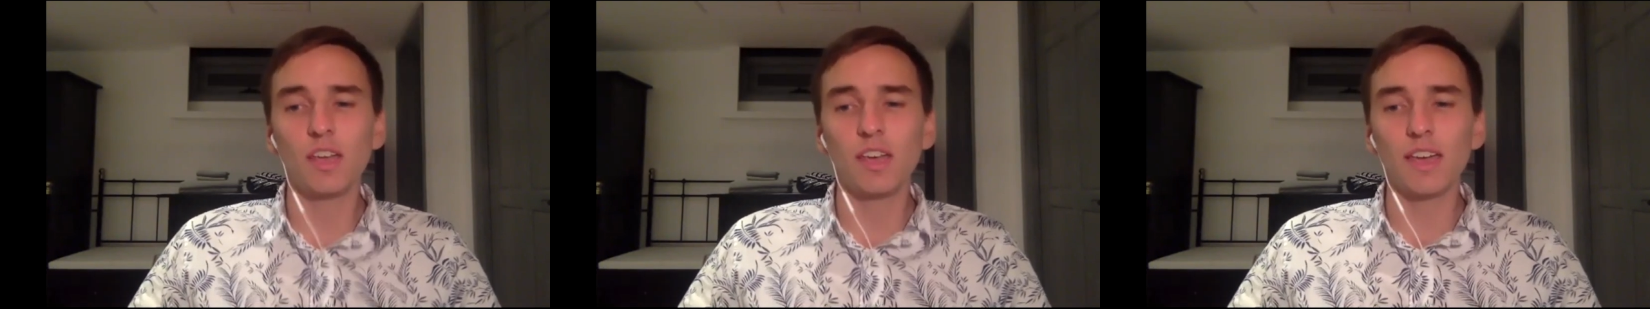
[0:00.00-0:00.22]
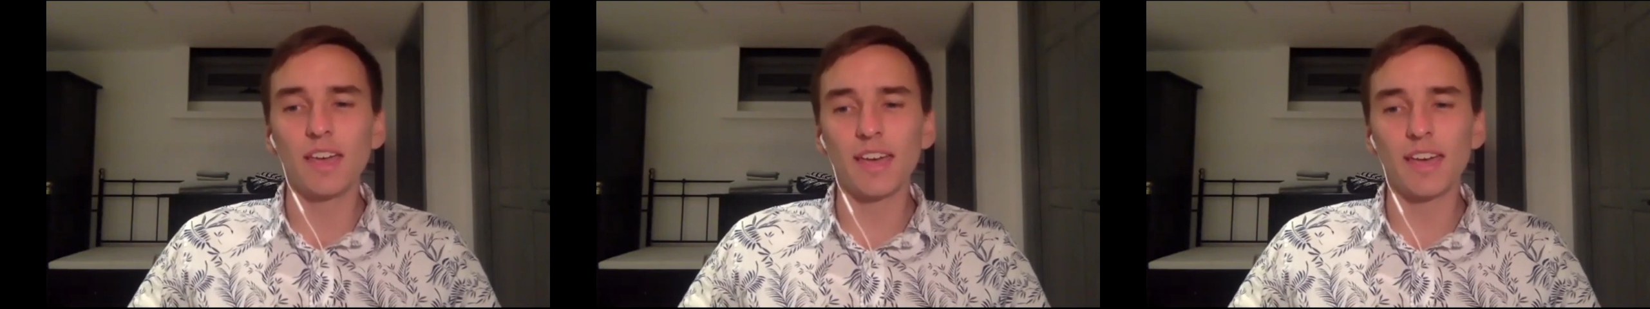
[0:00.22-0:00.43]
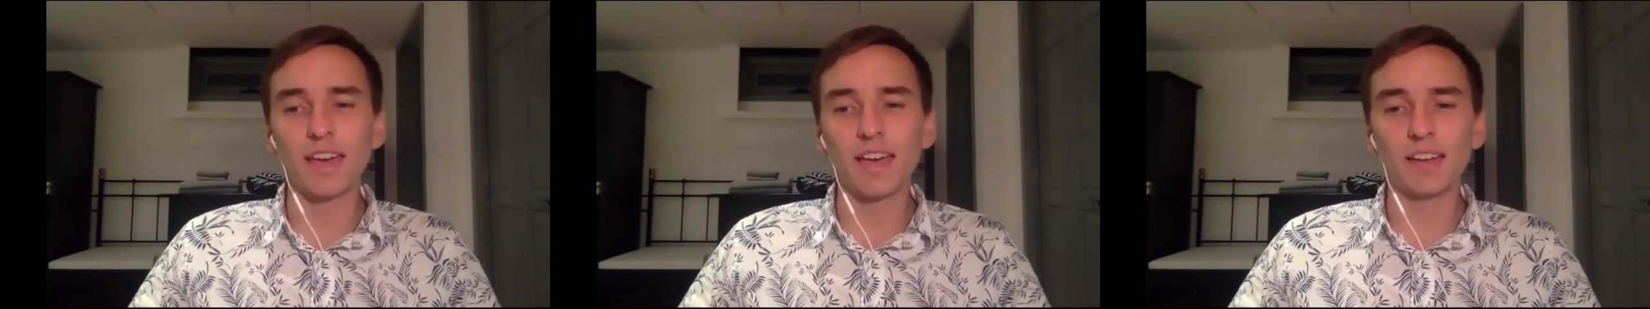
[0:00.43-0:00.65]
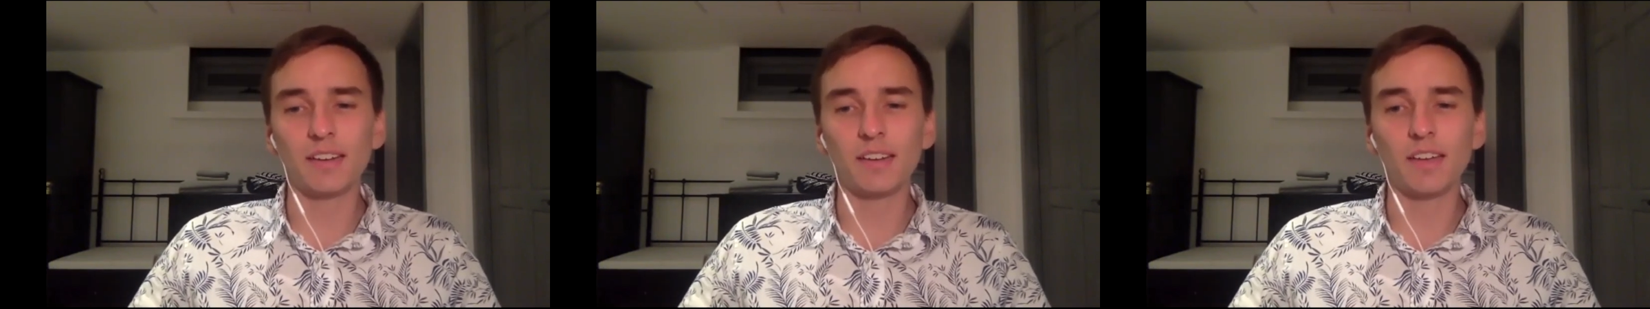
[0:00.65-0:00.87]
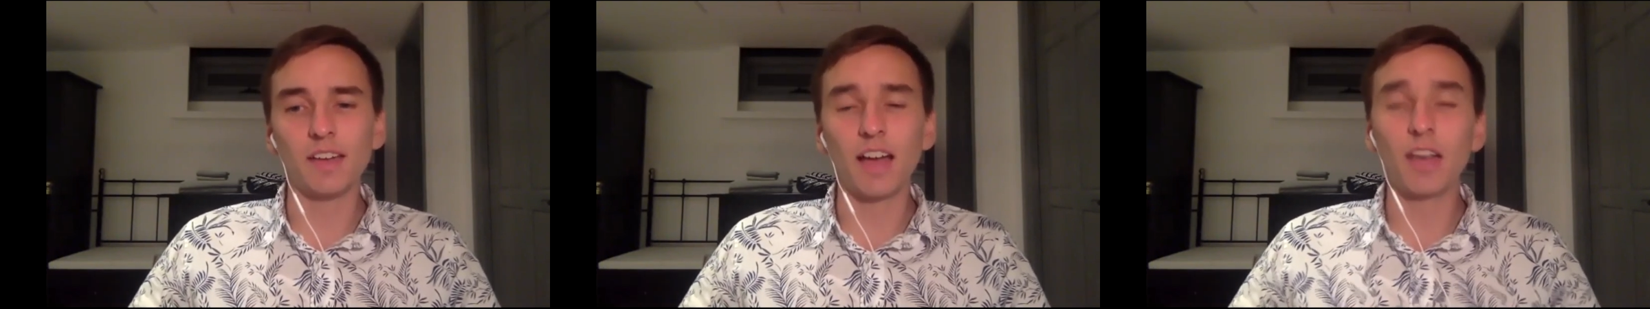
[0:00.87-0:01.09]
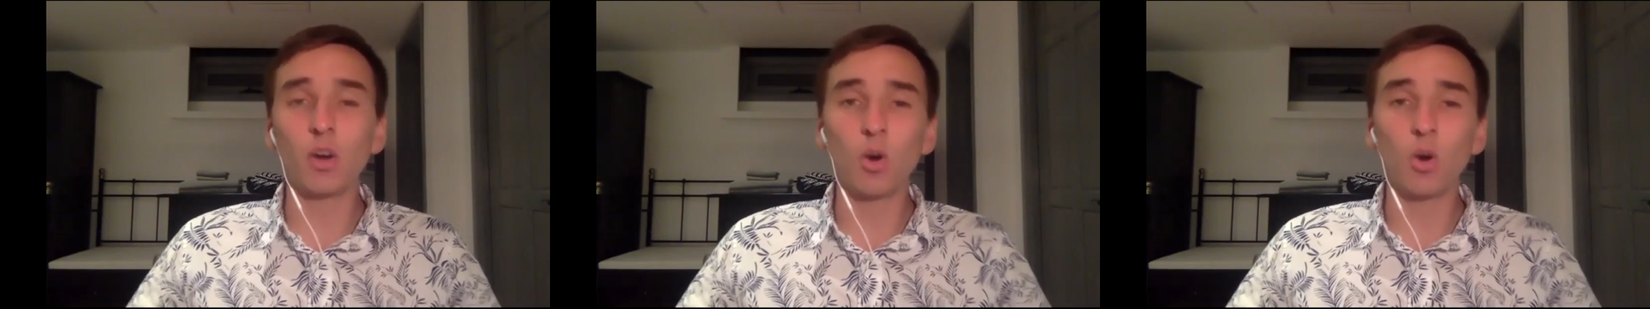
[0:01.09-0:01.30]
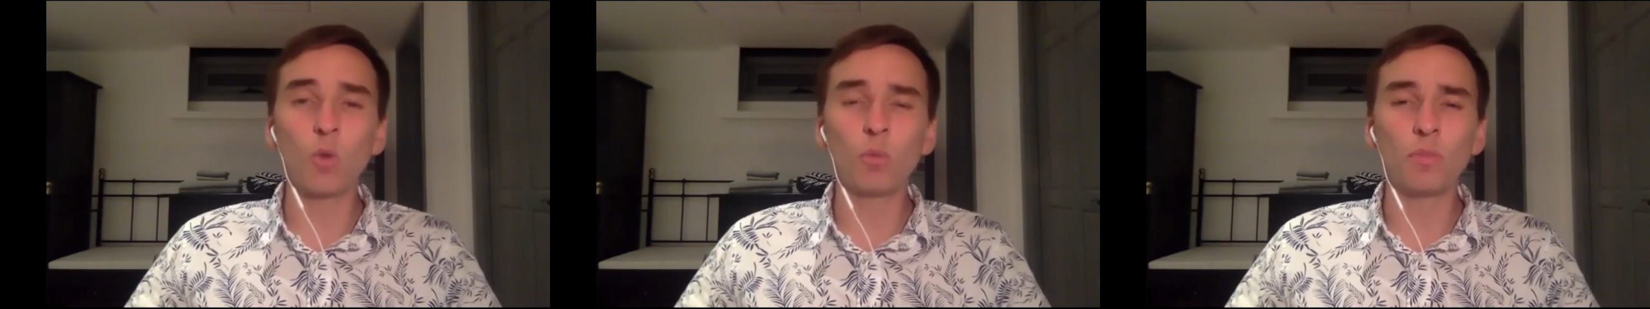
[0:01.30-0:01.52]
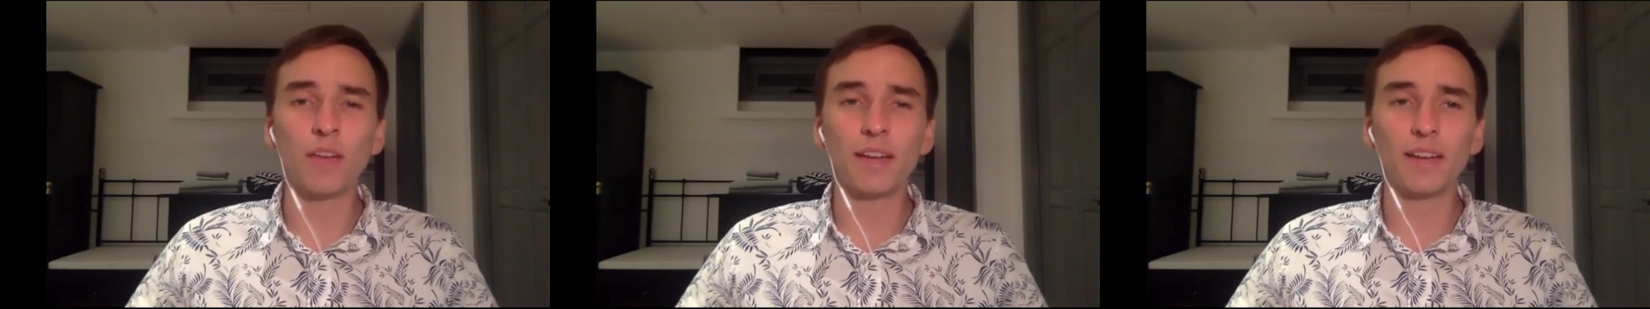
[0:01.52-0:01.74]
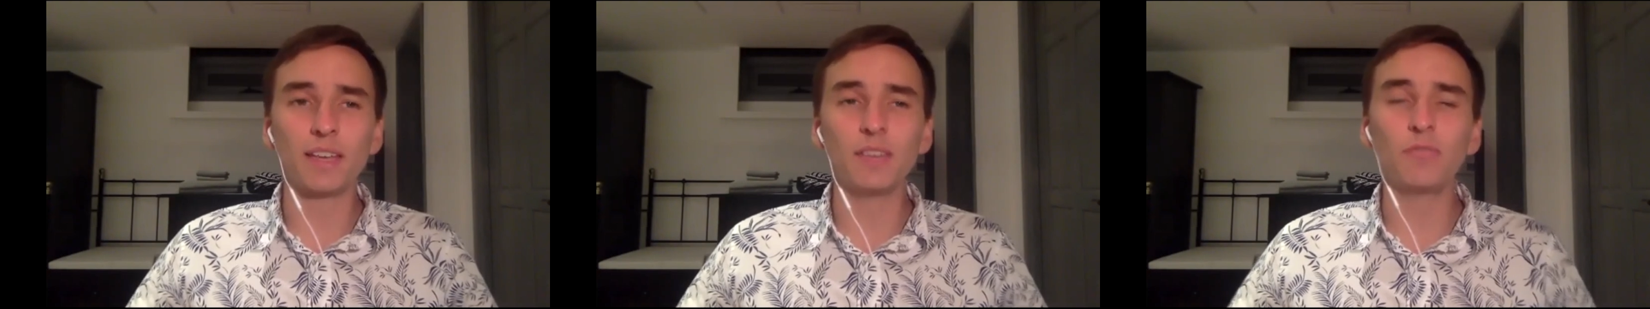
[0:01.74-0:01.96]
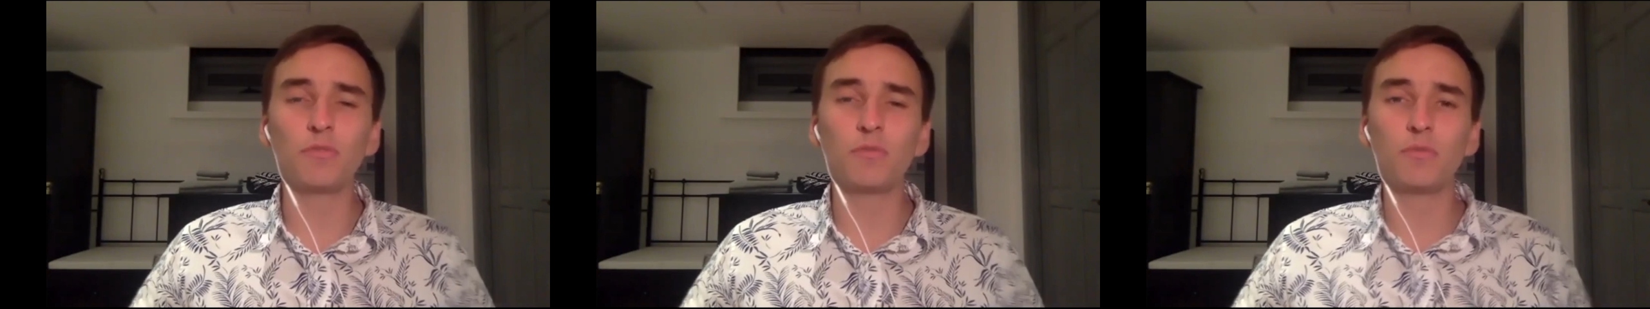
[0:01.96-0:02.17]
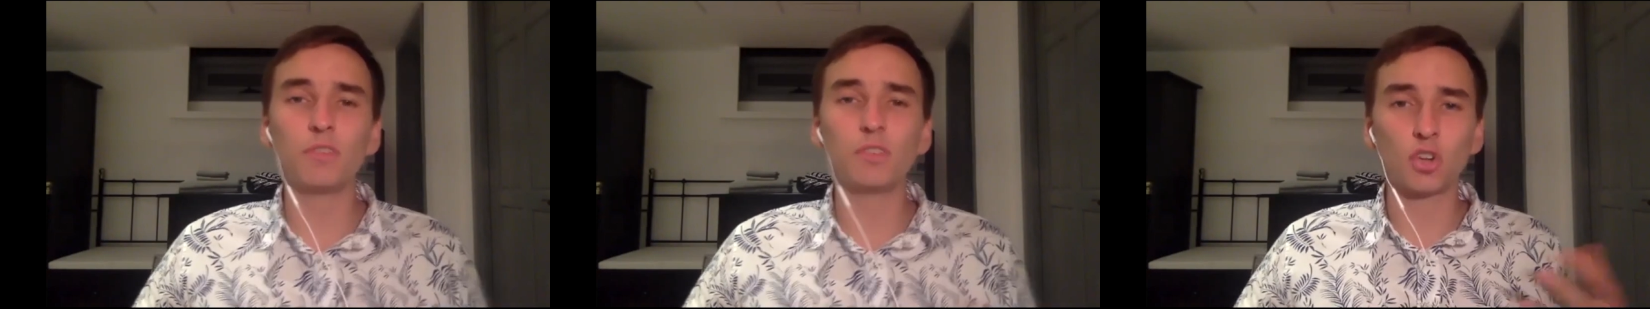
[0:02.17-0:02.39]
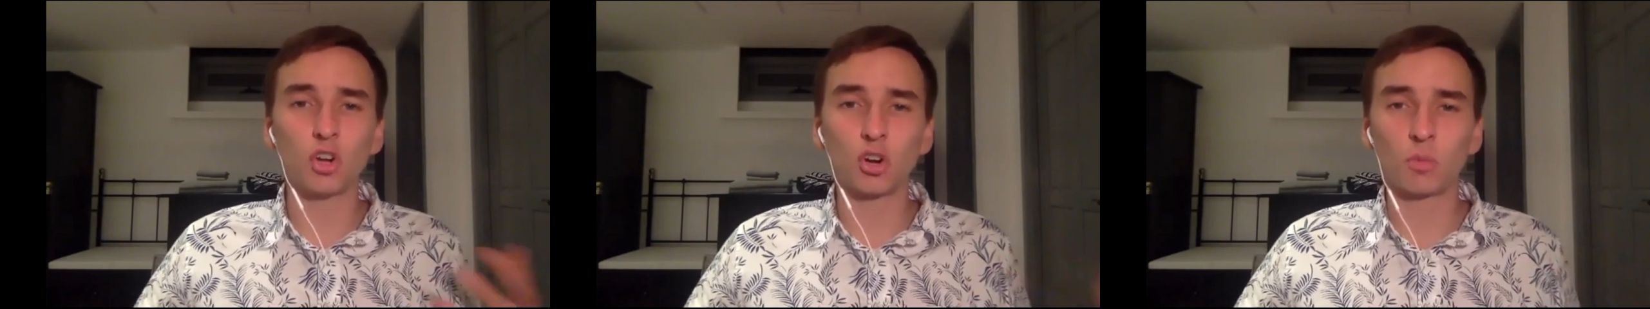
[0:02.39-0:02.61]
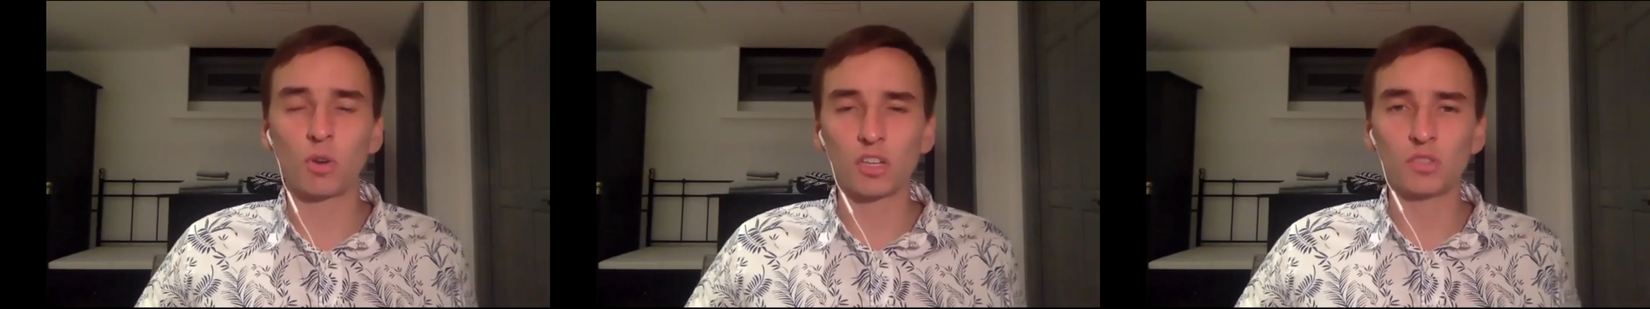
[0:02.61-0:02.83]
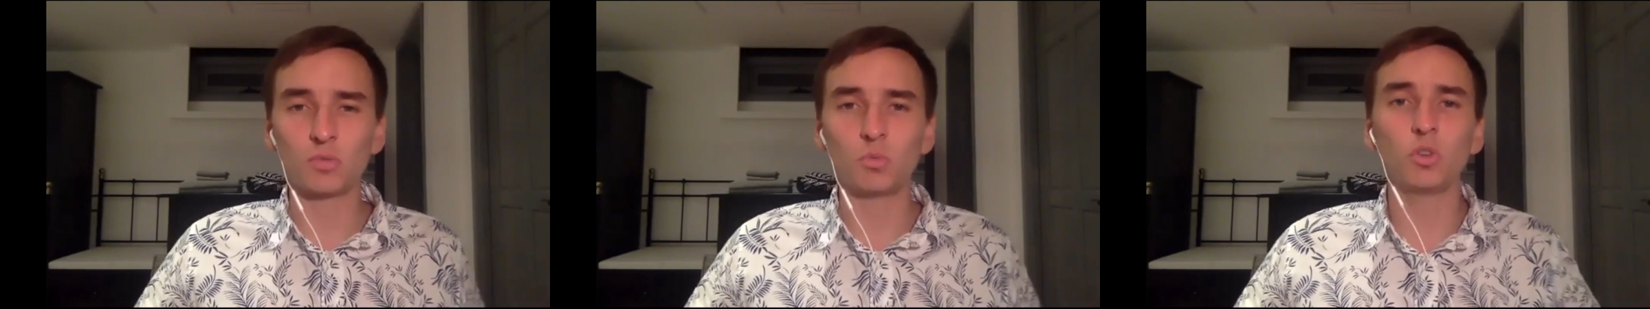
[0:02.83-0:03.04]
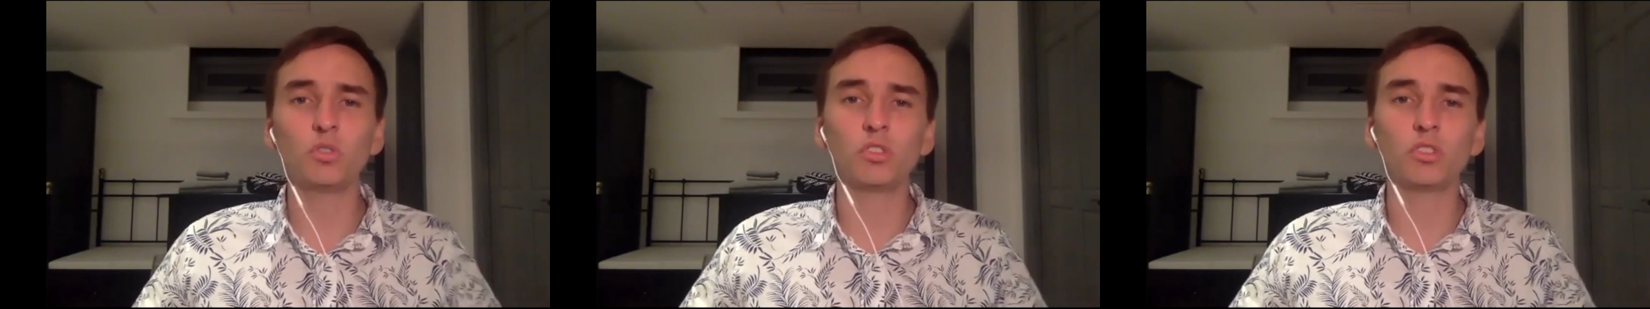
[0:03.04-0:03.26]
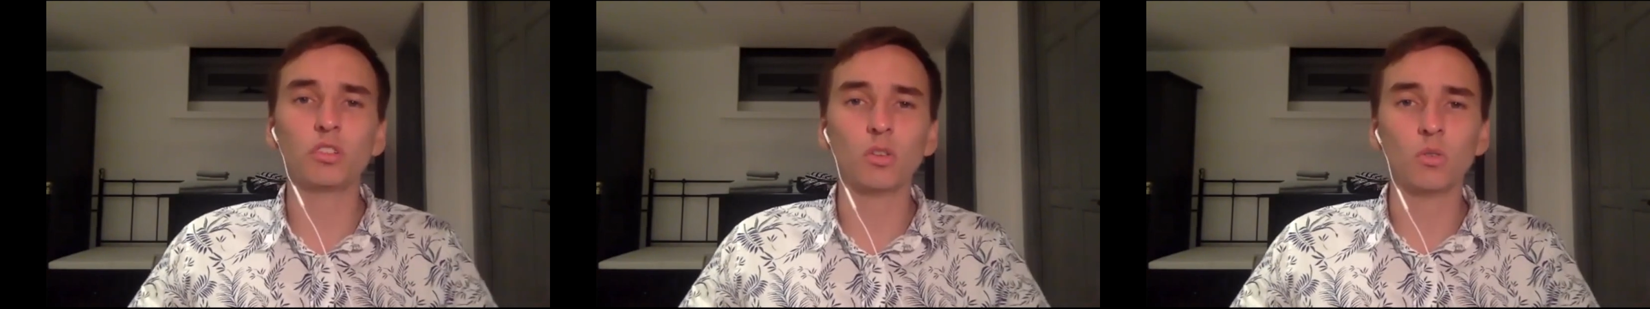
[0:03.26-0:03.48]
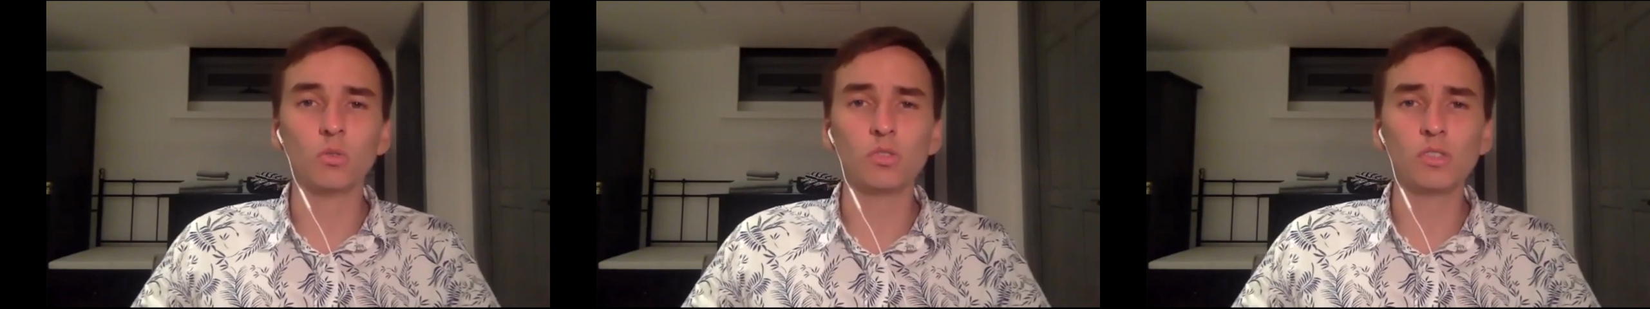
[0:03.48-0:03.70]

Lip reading: And I hope that if the stock markets were to close,